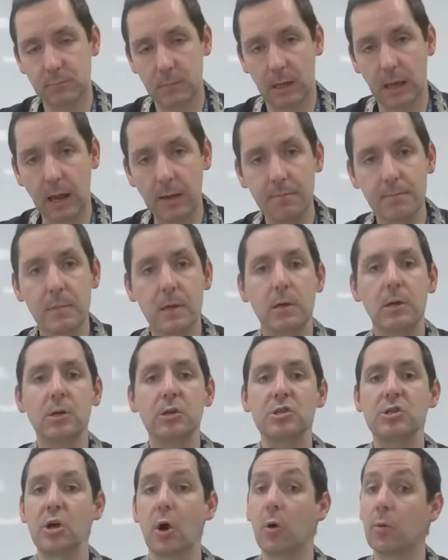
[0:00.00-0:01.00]
Okay?
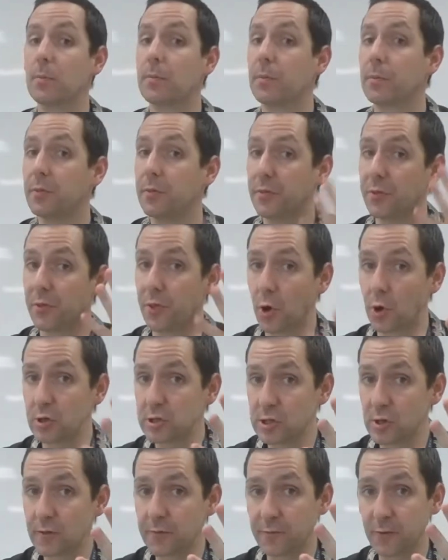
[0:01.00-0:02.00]
So
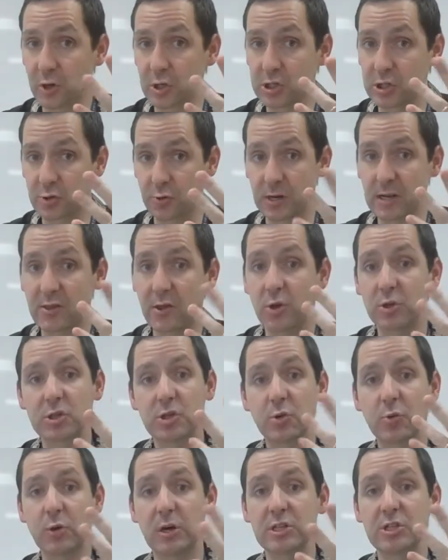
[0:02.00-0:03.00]
those are the first three. Those
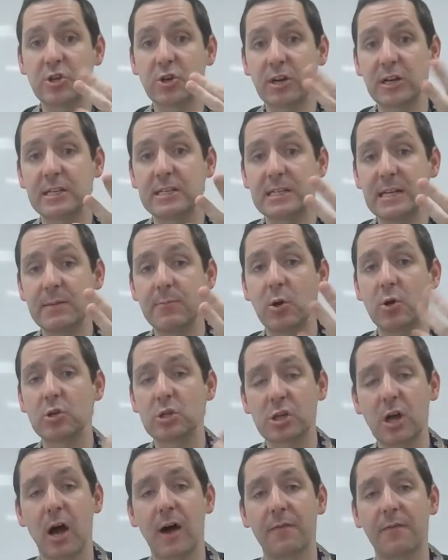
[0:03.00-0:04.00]
are the ones you're going to see
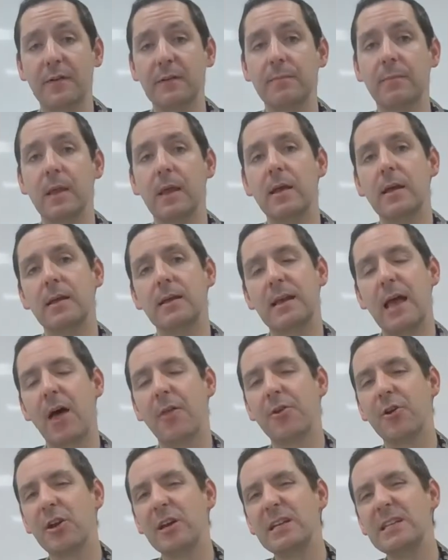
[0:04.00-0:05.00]
most often. Now,
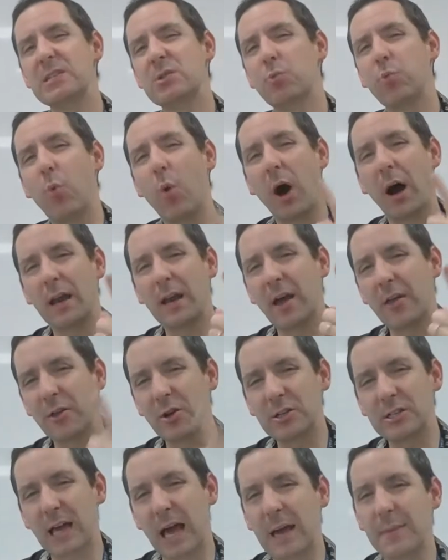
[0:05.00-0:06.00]
there is one other
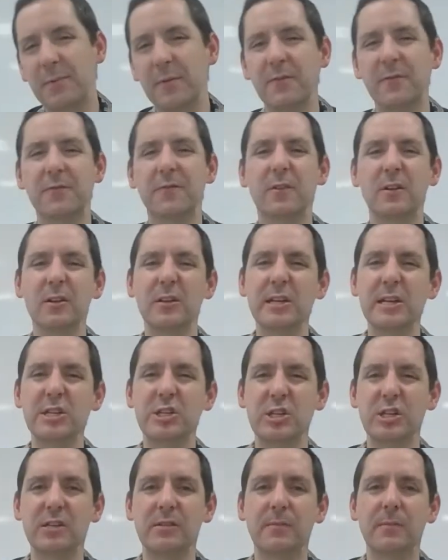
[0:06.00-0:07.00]
type of
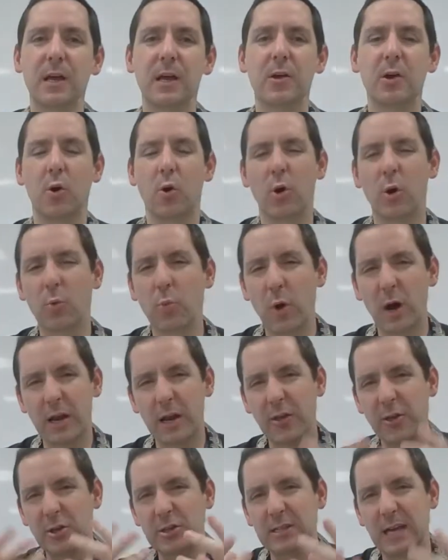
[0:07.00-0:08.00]
collision, or one
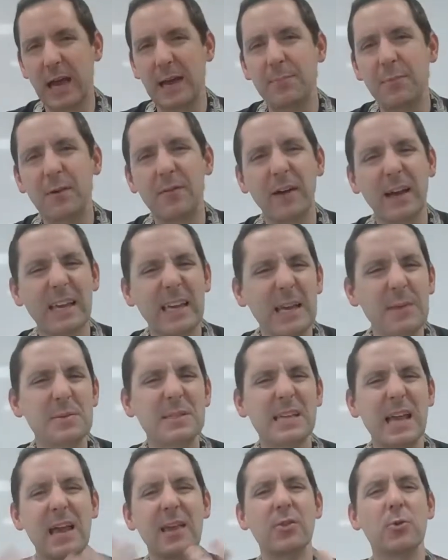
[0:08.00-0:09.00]
other type of, I keep
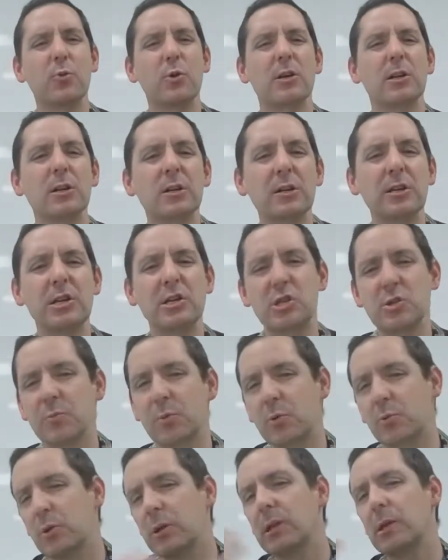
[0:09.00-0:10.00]
saying the word collision,
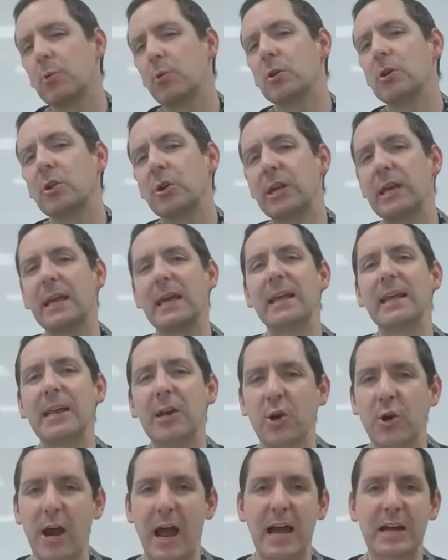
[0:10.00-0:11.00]
but really we're looking at
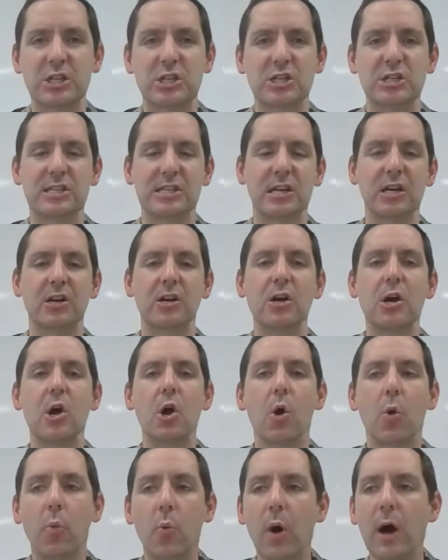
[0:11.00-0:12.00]
interactions here.
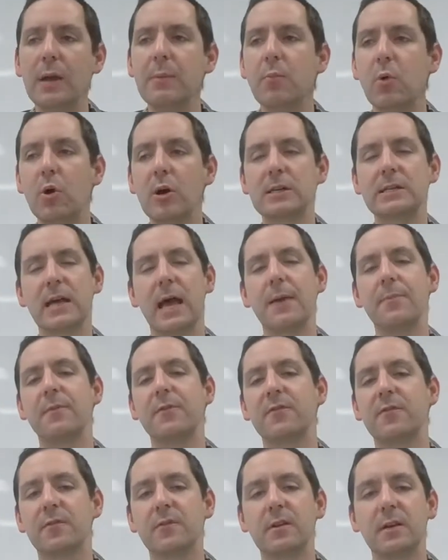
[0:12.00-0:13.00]
One more type
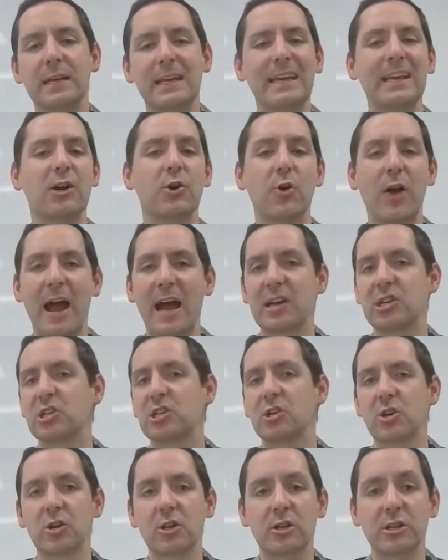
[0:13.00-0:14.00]
of
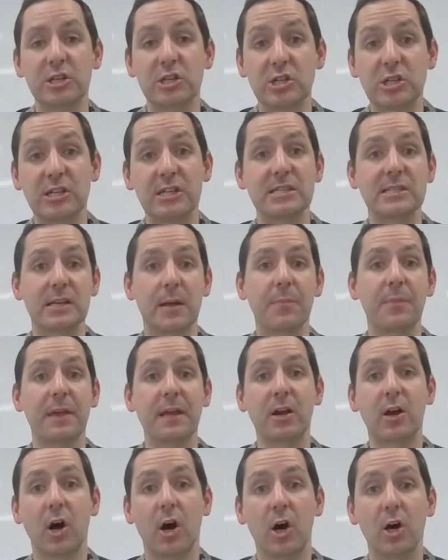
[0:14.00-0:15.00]
interaction or collision is
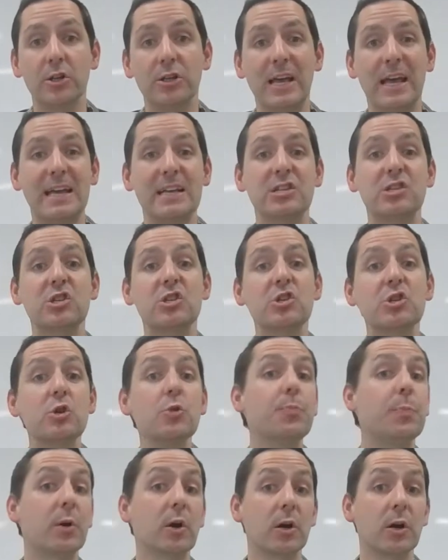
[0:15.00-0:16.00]
something called a
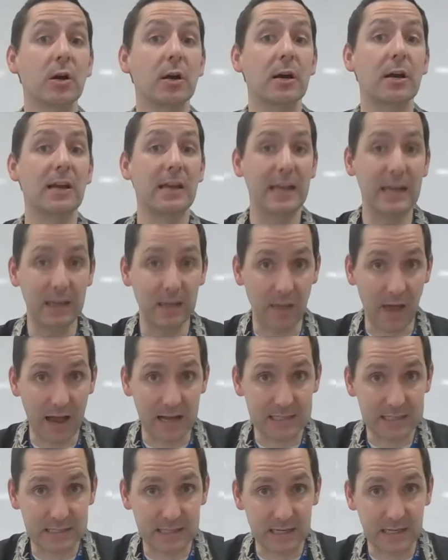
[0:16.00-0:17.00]
super
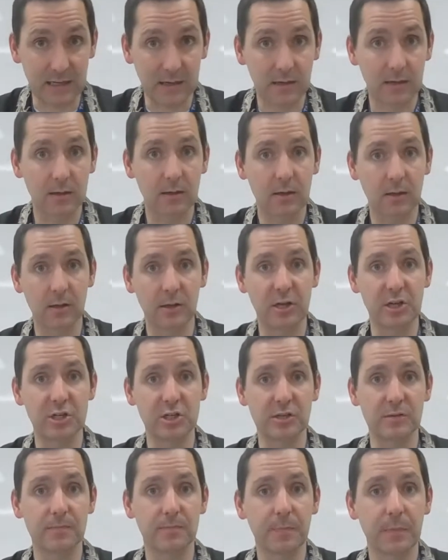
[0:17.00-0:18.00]
elastic
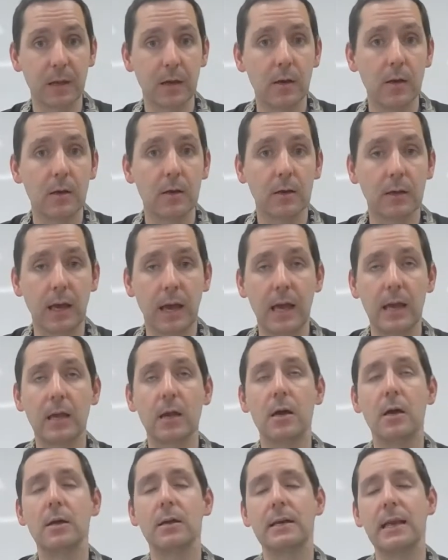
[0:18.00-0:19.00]
collision. Okay?
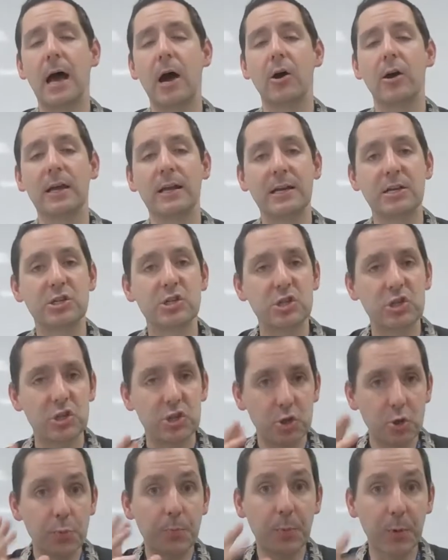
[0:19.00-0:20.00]
Now, in a
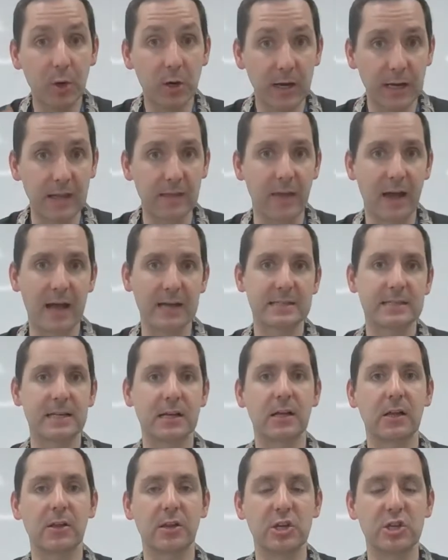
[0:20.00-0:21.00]
super elastic
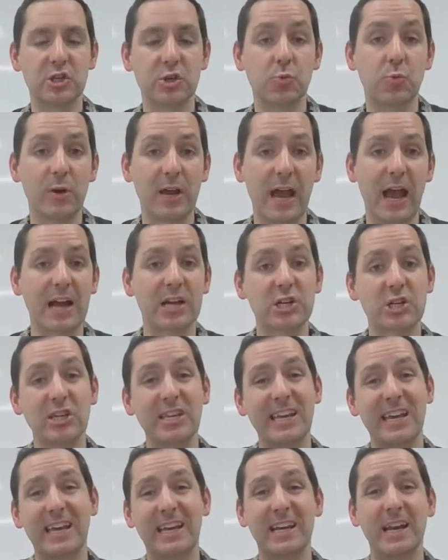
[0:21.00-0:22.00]
collision, we
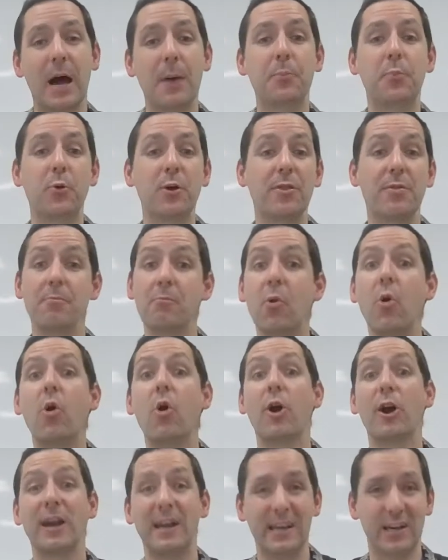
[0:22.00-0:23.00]
actually end up with
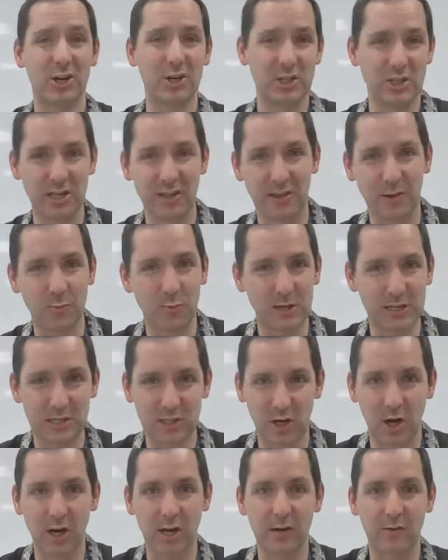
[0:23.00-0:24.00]
more energy than we
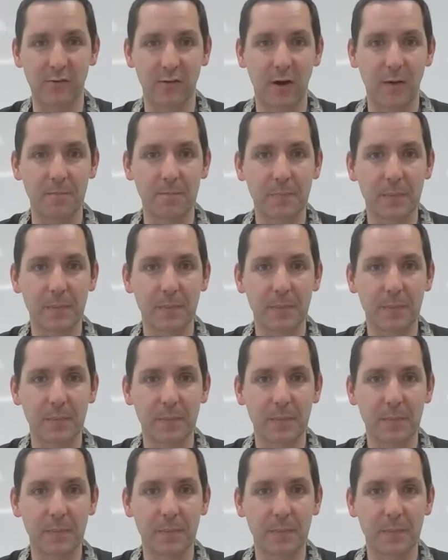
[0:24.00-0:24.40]
started from,